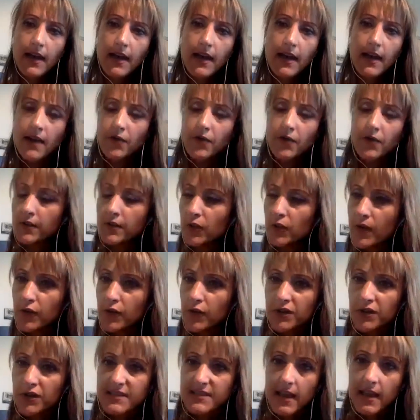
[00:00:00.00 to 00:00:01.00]
got a few other
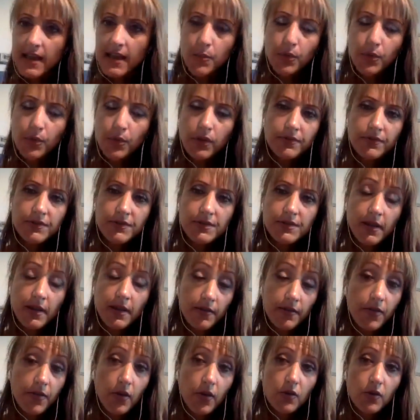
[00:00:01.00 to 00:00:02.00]
examples of
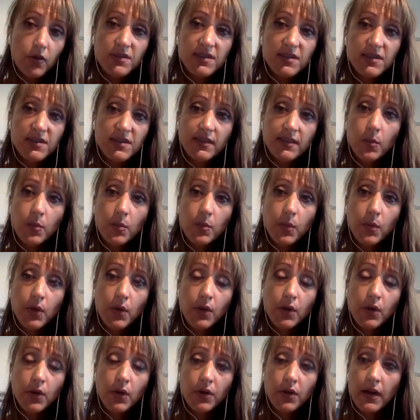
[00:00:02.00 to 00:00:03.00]
those in the
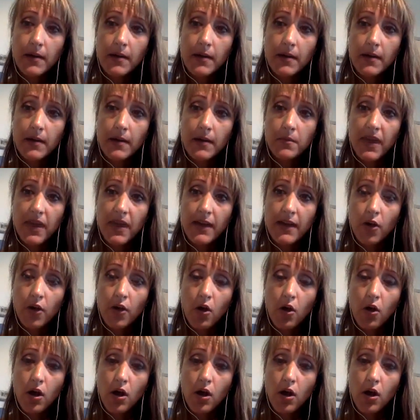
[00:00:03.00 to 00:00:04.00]
book that
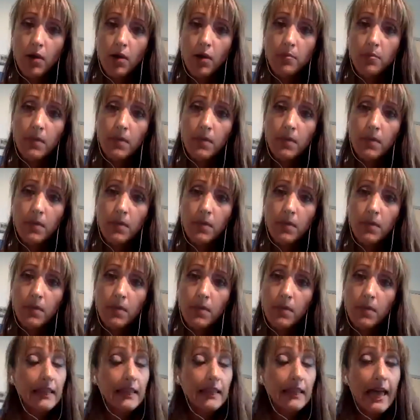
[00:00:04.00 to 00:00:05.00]
are maybe less
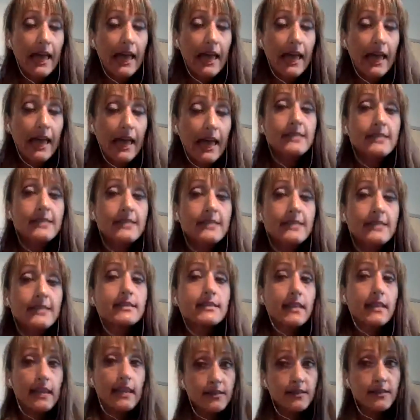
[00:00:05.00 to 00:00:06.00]
intimate as a
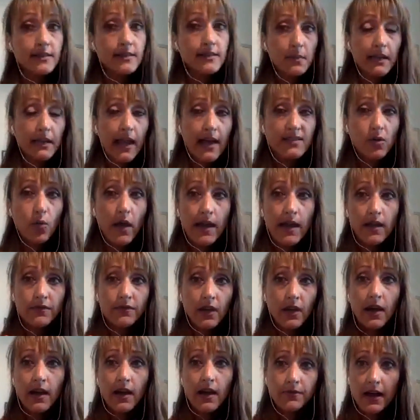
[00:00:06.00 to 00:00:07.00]
way of
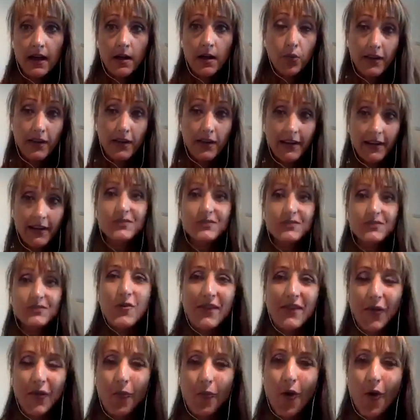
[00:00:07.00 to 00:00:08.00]
putting a toe in
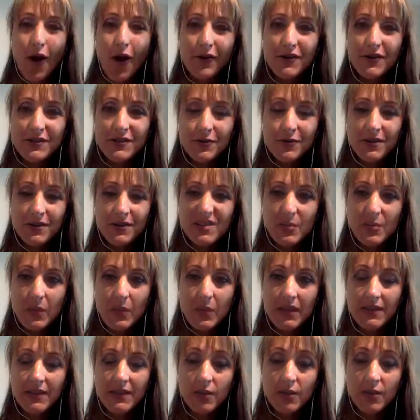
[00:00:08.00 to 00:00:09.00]
the water, so to
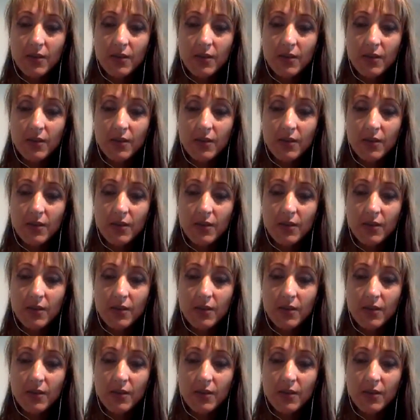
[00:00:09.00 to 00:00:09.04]
speak. So